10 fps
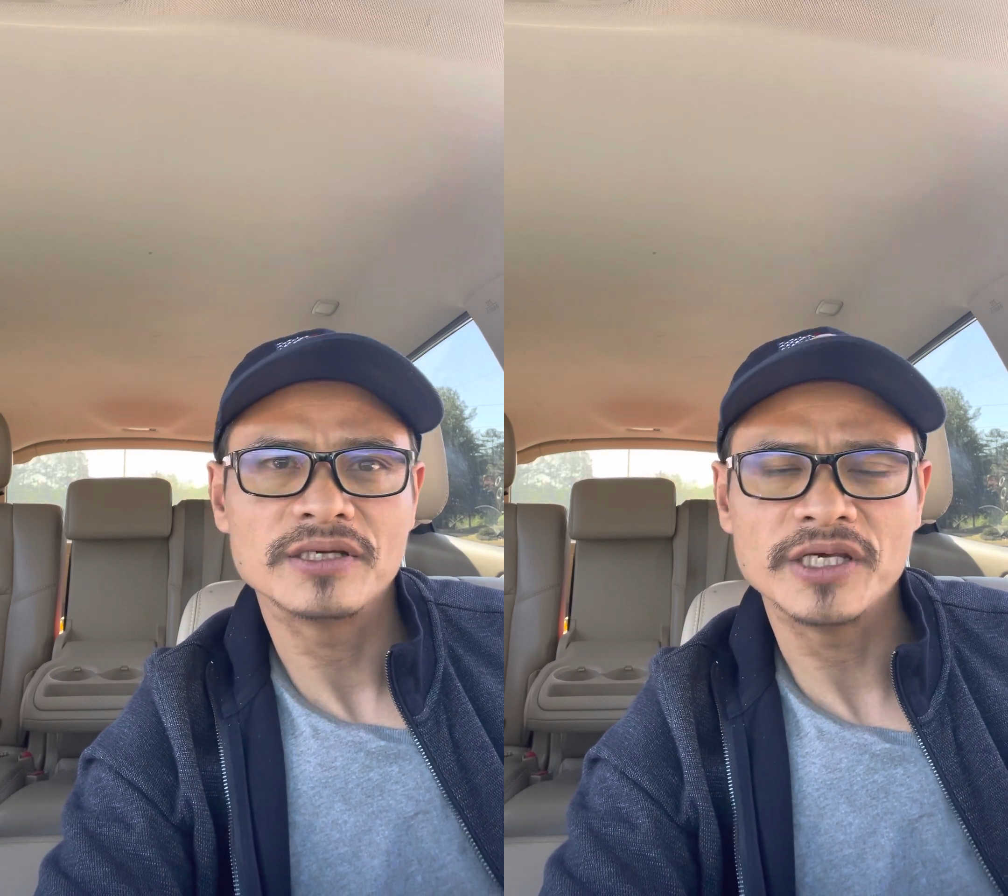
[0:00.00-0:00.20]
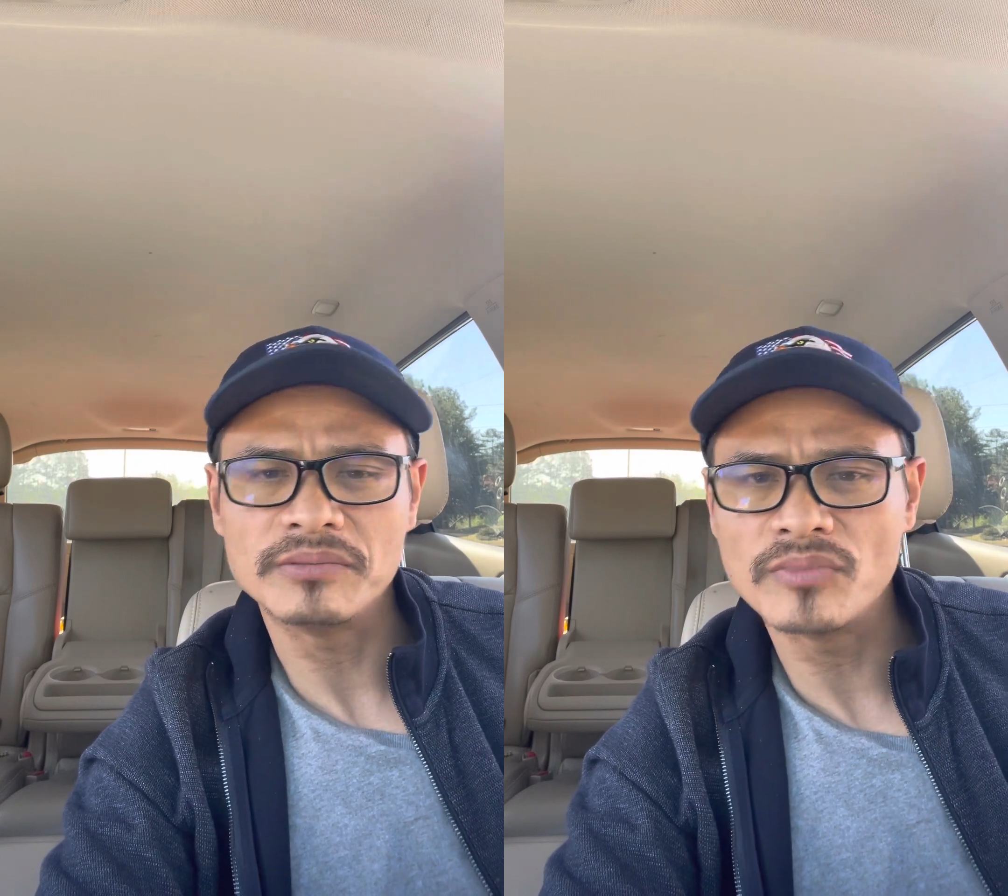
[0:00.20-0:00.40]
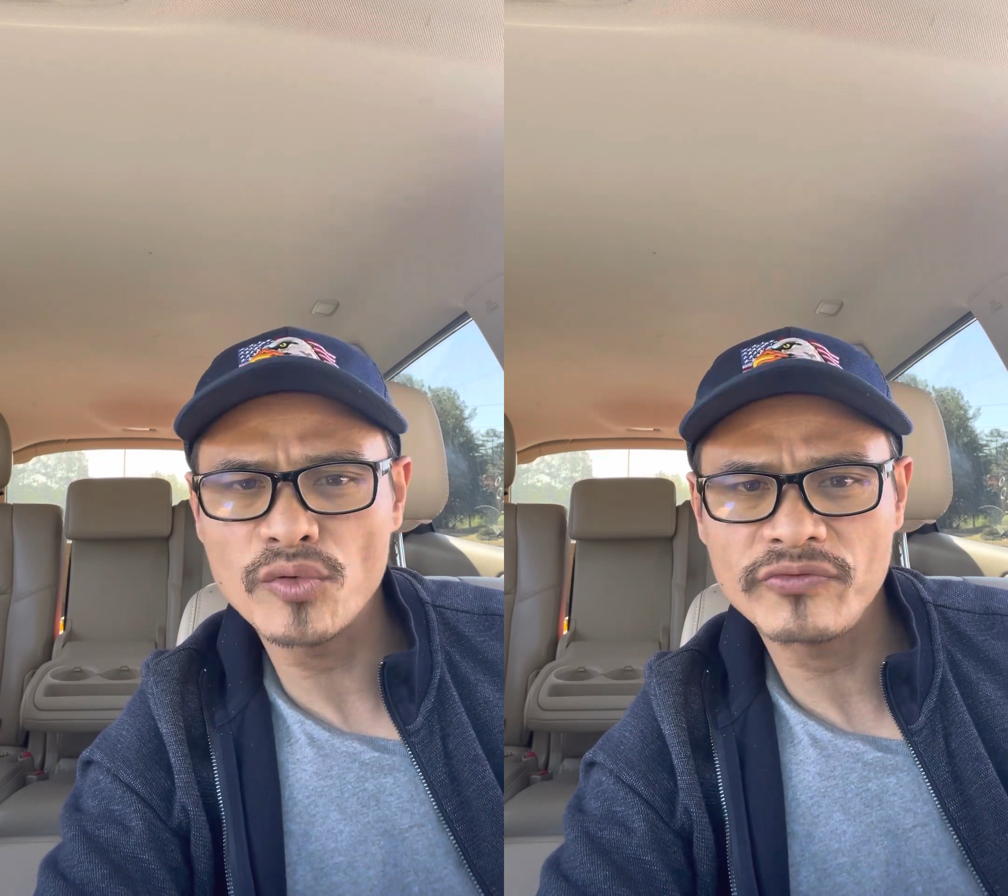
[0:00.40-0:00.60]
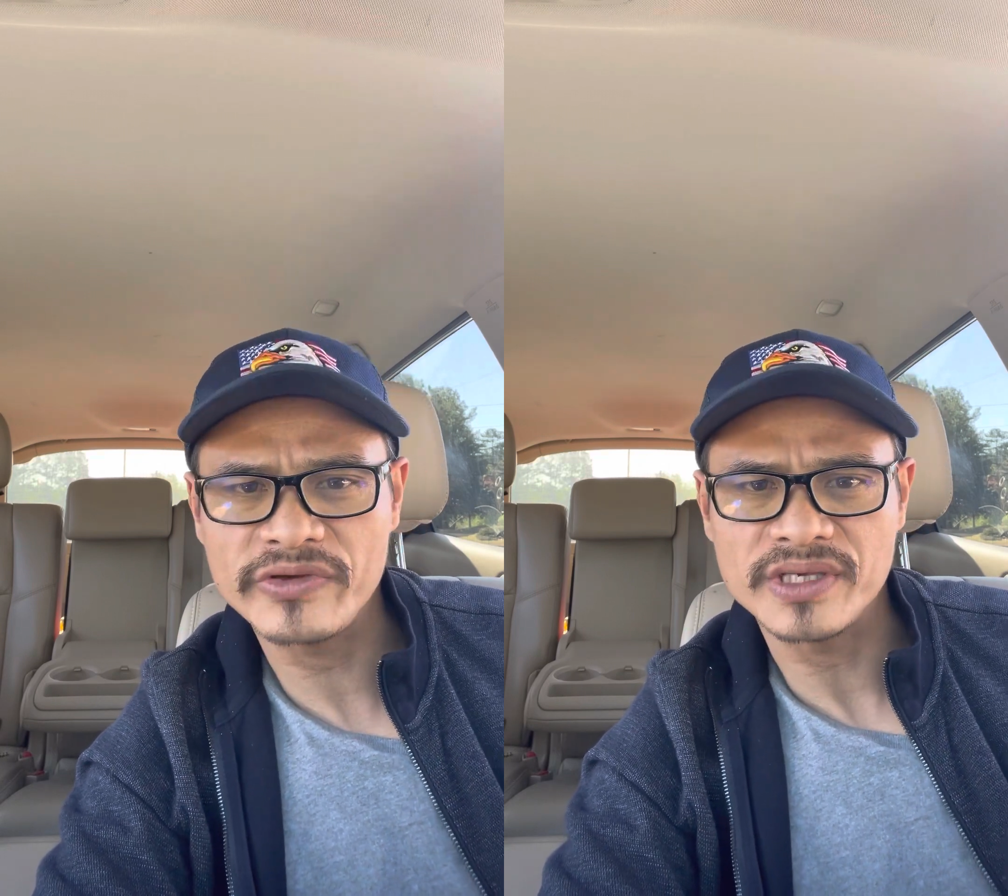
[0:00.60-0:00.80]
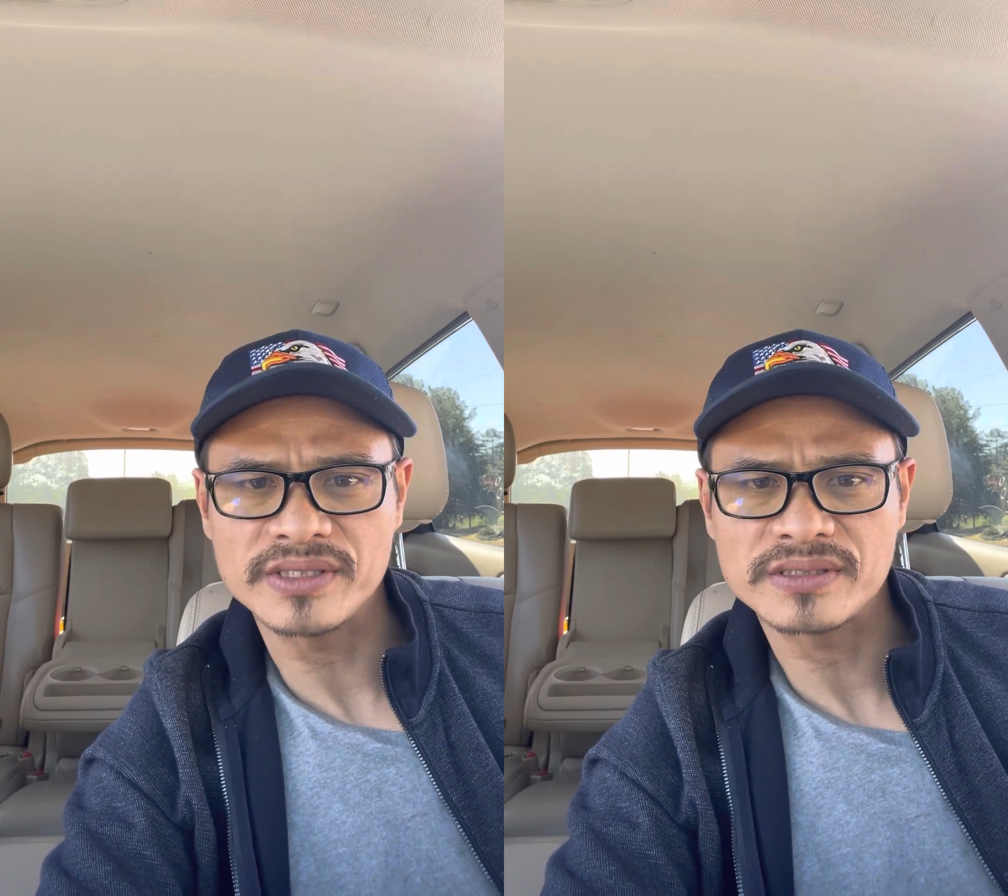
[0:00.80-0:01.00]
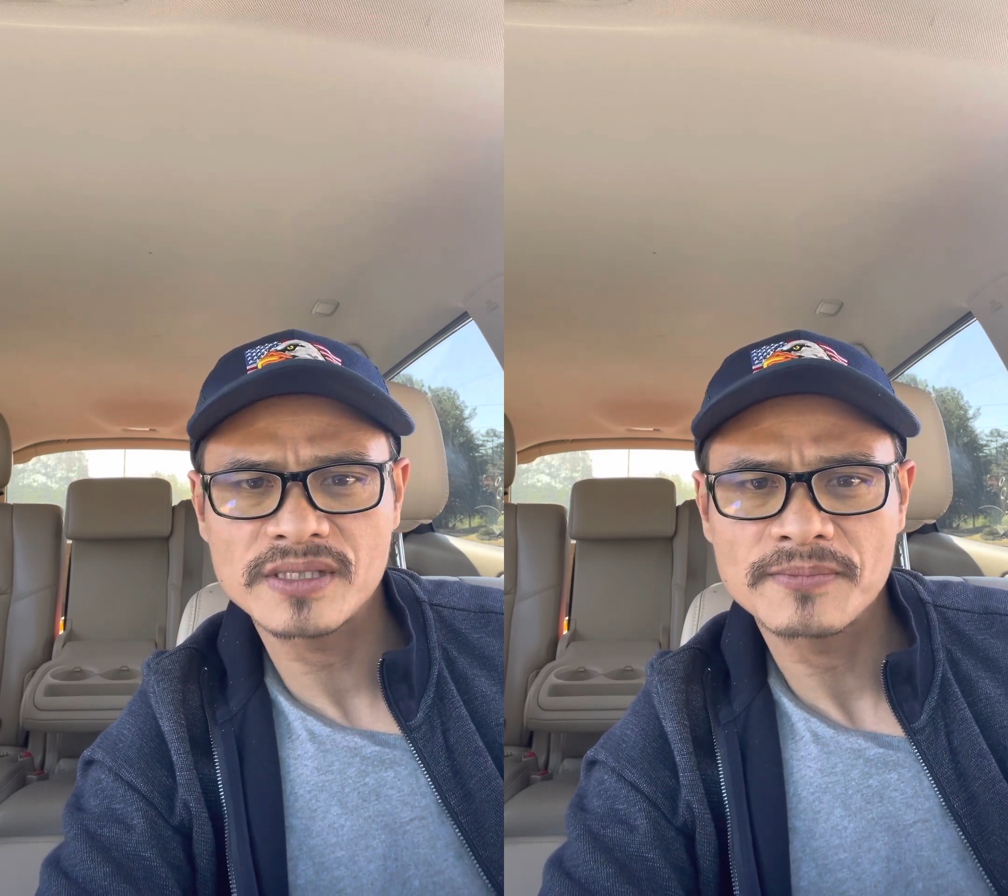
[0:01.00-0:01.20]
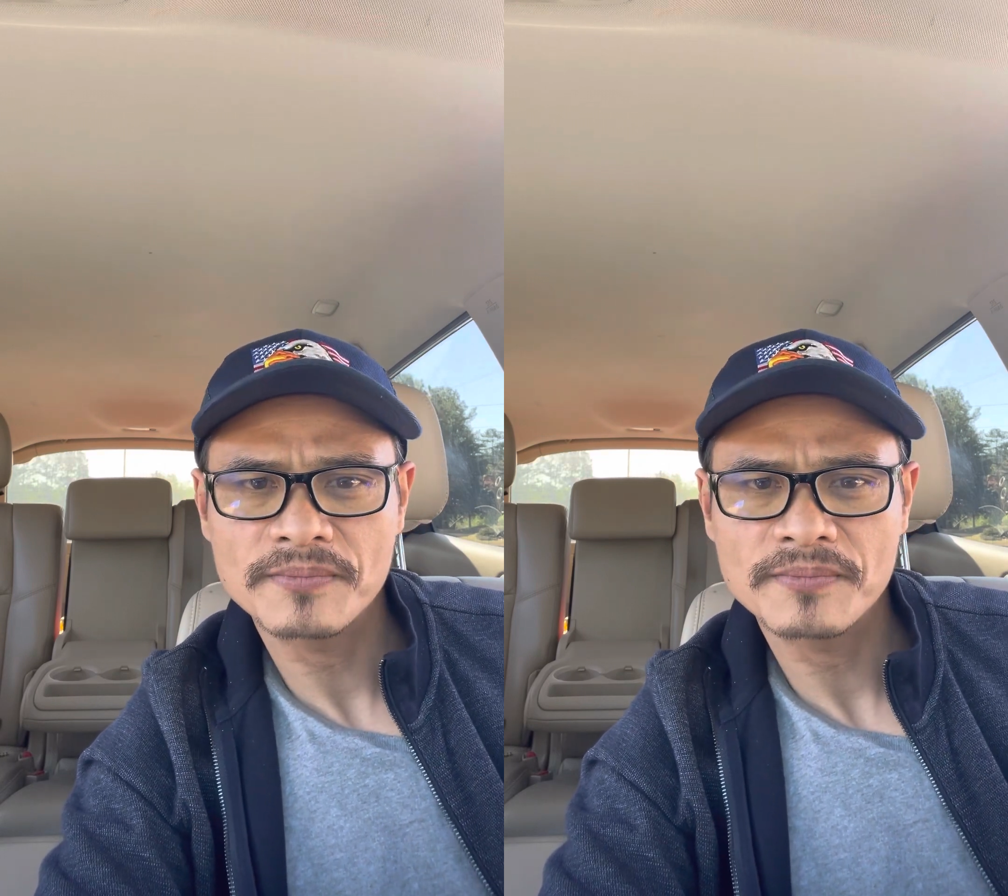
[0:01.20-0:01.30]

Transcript: in movies,